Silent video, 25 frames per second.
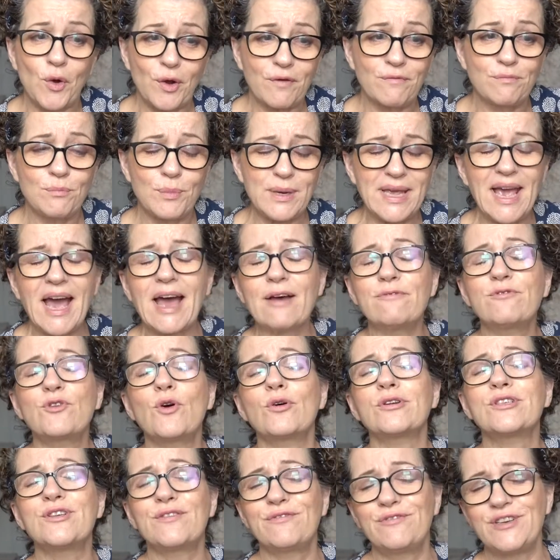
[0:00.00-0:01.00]
we have
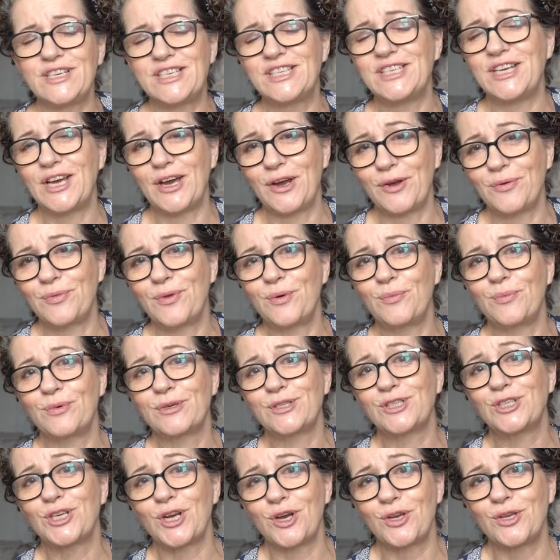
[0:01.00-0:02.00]
got a video that will
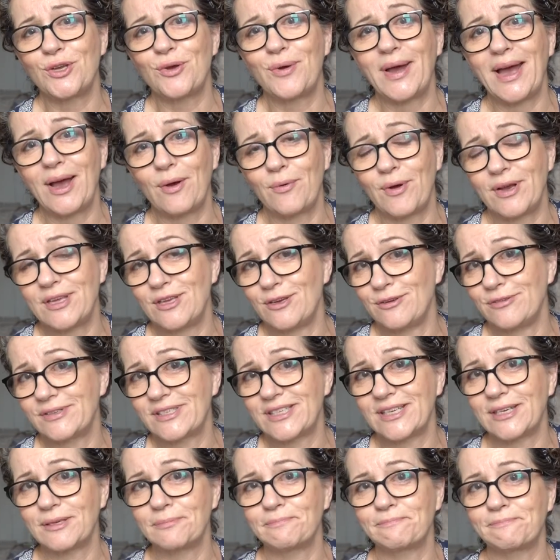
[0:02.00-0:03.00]
show you how I use it.